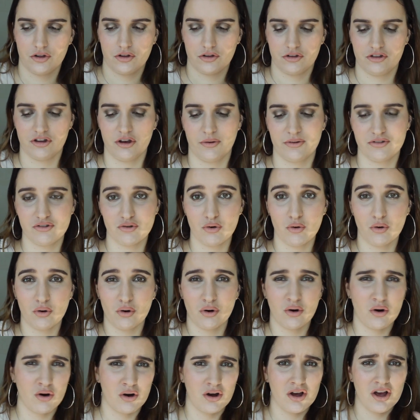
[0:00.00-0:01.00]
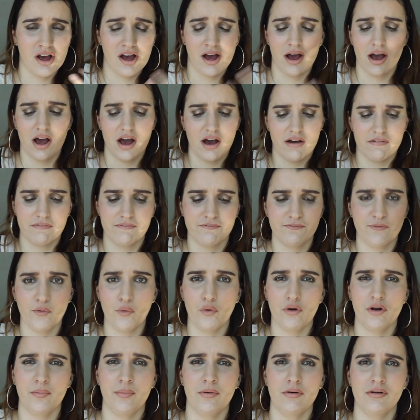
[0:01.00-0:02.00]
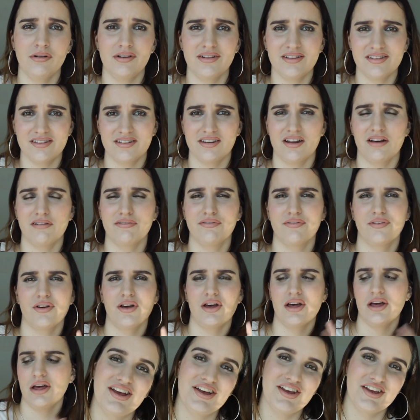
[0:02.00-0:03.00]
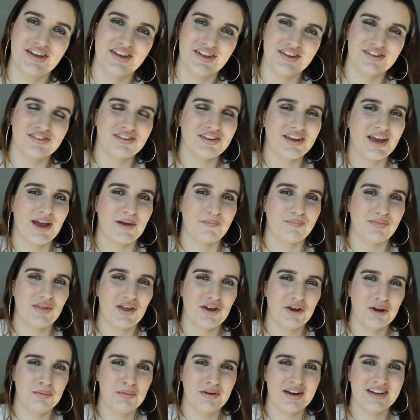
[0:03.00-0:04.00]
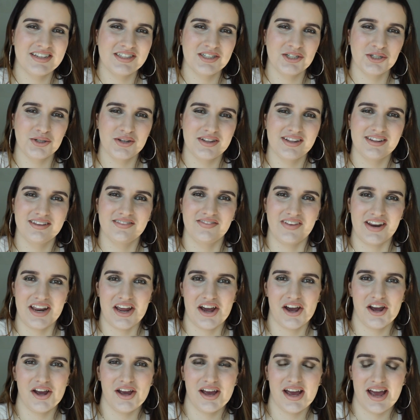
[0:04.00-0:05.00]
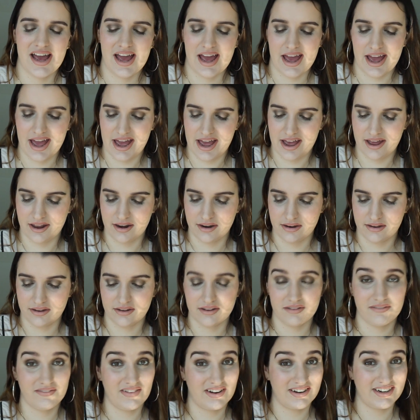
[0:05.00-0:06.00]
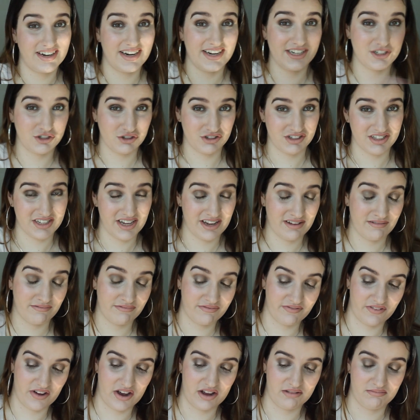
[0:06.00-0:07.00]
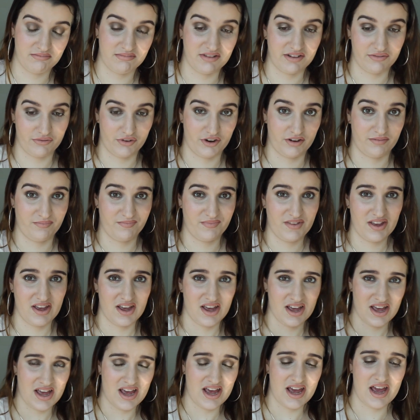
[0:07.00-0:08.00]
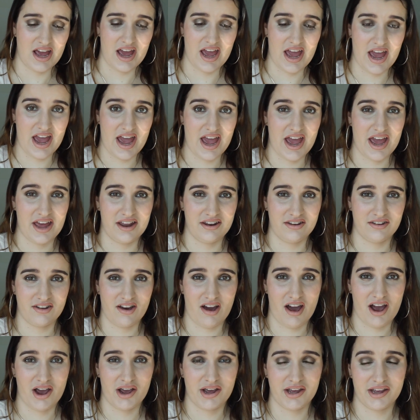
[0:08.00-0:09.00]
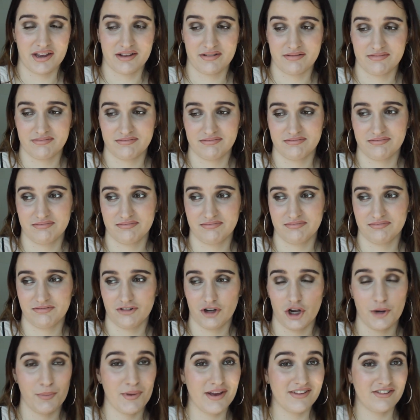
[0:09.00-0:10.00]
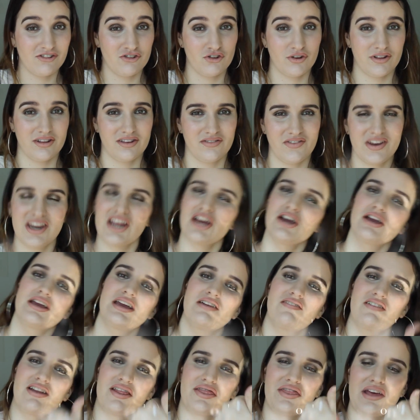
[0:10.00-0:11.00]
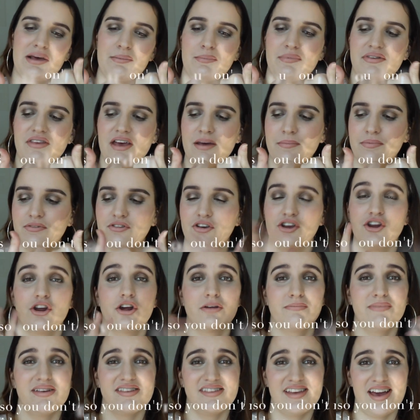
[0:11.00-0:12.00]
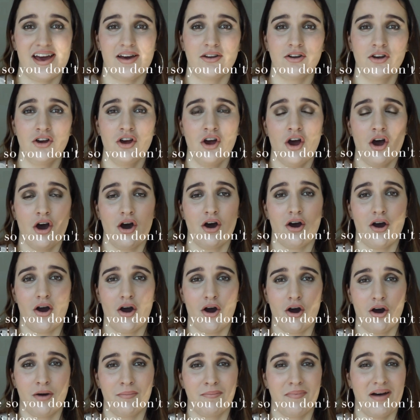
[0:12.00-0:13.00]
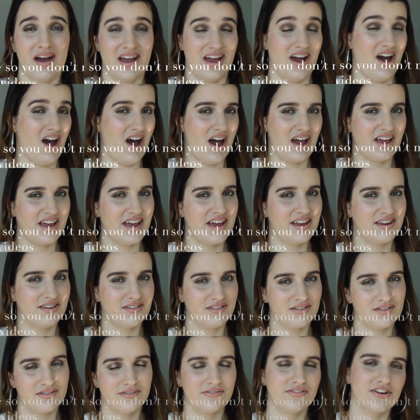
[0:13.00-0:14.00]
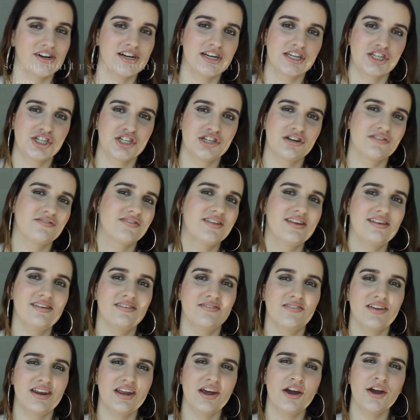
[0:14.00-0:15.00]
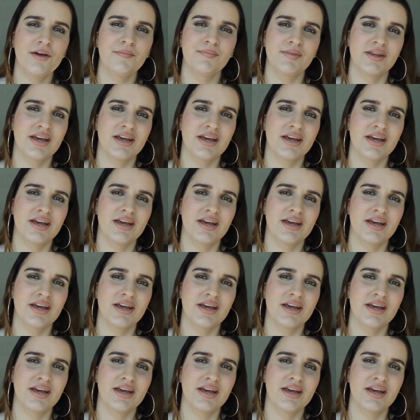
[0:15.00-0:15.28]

So it's all affordable and stuff. So yeah, I hope you guys enjoyed this video and found it interesting, fun, different. And I hope you guys enjoyed this video. Give it a thumbs up so you don't miss out on my high-end version of this video.